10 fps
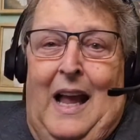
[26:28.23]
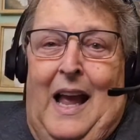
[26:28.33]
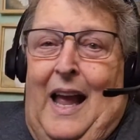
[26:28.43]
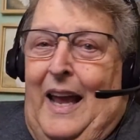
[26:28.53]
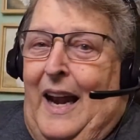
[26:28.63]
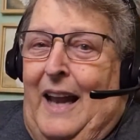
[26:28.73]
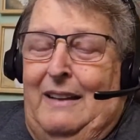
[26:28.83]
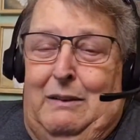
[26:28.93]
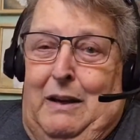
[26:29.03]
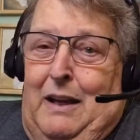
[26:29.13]
And
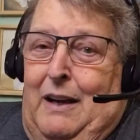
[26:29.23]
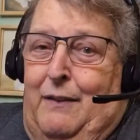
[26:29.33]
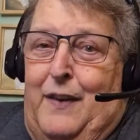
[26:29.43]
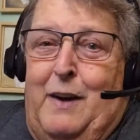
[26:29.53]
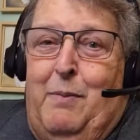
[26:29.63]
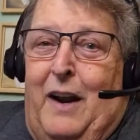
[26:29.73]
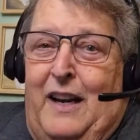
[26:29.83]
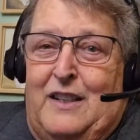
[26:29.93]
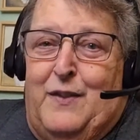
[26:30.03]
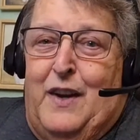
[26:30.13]
if
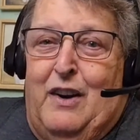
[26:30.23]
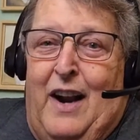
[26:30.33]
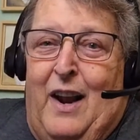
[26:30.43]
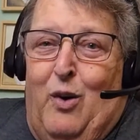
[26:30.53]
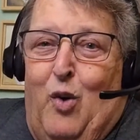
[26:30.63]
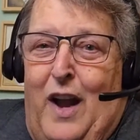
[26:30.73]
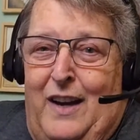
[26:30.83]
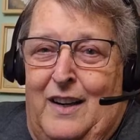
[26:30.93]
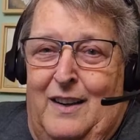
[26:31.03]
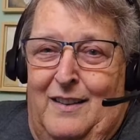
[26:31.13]
anybody's figured out a way
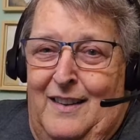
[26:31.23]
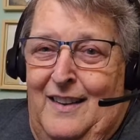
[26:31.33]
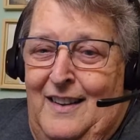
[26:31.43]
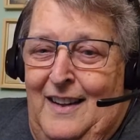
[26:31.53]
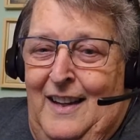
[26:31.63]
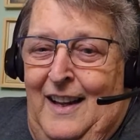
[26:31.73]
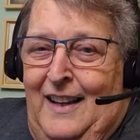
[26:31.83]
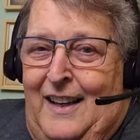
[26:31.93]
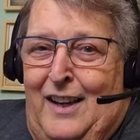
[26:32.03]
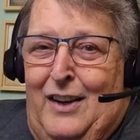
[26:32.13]
to
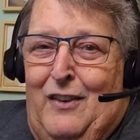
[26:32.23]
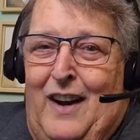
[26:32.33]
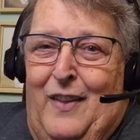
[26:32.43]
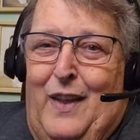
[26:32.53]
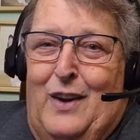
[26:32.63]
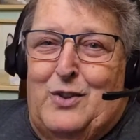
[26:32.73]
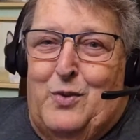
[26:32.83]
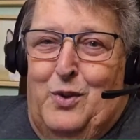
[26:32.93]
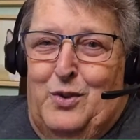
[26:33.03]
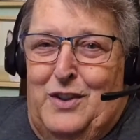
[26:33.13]
get around those
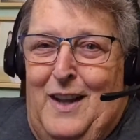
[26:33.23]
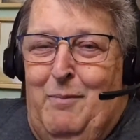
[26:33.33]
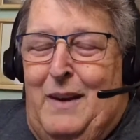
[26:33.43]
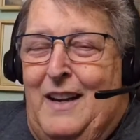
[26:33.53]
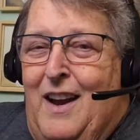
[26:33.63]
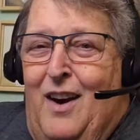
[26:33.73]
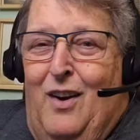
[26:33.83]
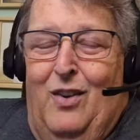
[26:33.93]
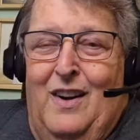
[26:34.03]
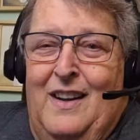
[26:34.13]
rules, let me
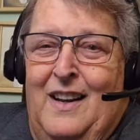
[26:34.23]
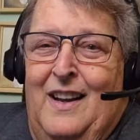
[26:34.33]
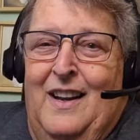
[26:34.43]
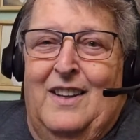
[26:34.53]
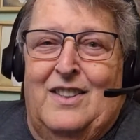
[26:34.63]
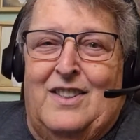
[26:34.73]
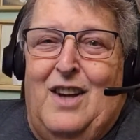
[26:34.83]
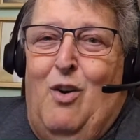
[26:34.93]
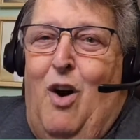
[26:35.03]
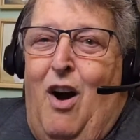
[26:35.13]
know. Because
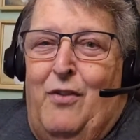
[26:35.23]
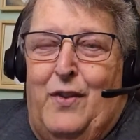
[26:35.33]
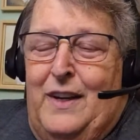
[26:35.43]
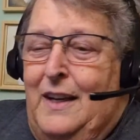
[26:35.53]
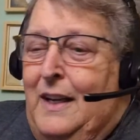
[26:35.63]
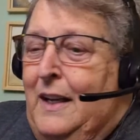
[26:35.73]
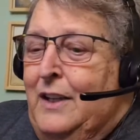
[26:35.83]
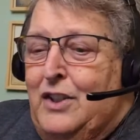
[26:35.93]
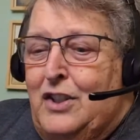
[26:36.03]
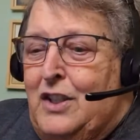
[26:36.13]
so often,
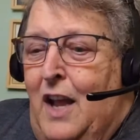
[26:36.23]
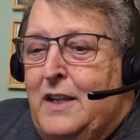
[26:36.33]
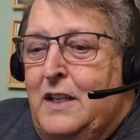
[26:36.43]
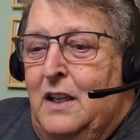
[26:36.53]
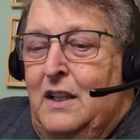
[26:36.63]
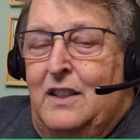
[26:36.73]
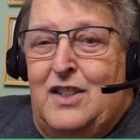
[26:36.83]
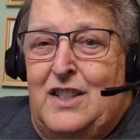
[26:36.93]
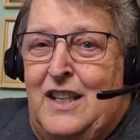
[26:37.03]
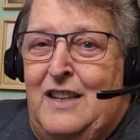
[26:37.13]
just like
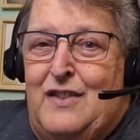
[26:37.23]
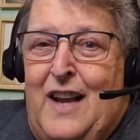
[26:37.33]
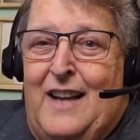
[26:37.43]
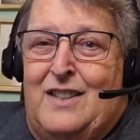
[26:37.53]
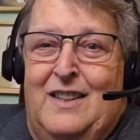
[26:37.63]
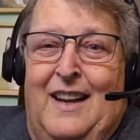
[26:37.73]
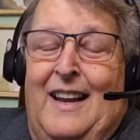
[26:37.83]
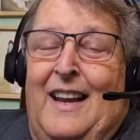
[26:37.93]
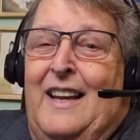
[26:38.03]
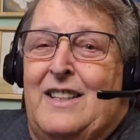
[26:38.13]
Steve's had,
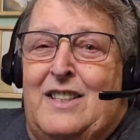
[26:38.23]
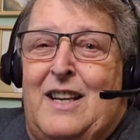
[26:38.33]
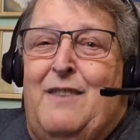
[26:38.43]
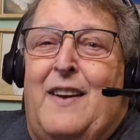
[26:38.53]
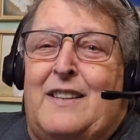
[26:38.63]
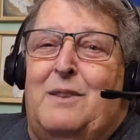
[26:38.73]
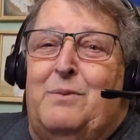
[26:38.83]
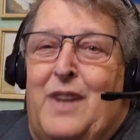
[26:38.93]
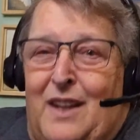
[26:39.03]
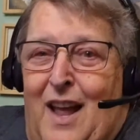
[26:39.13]
Steve had some
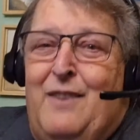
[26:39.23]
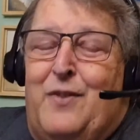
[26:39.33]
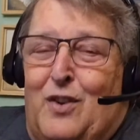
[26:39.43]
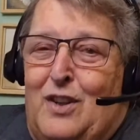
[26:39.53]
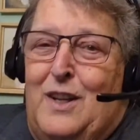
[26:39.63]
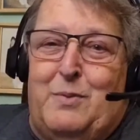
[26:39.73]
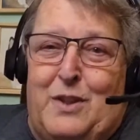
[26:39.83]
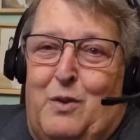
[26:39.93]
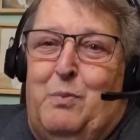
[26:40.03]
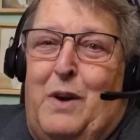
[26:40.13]
delightful clips
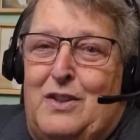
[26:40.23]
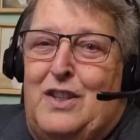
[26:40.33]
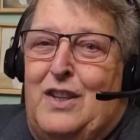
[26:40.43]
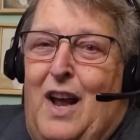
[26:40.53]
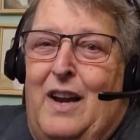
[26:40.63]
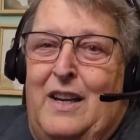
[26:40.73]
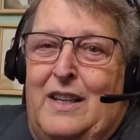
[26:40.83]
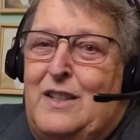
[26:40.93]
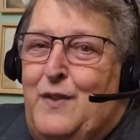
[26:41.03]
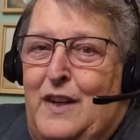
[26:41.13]
that were posted on
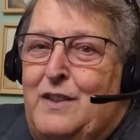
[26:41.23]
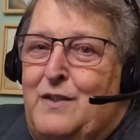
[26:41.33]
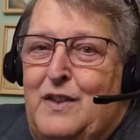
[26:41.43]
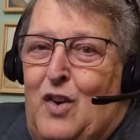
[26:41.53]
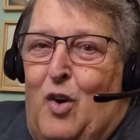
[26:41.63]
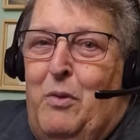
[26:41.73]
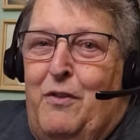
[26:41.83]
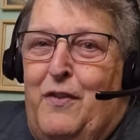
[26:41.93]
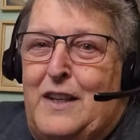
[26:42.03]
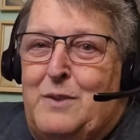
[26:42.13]
his normal
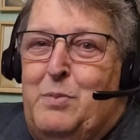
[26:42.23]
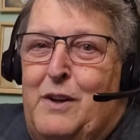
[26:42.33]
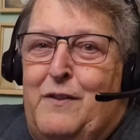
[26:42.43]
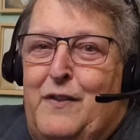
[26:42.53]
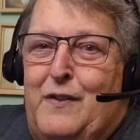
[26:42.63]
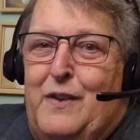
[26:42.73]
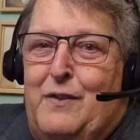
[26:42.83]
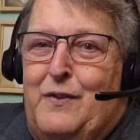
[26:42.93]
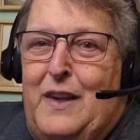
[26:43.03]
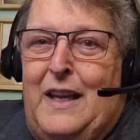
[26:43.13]
Facebook
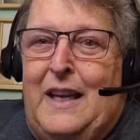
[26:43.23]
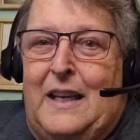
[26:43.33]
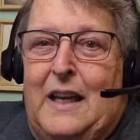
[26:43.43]
feed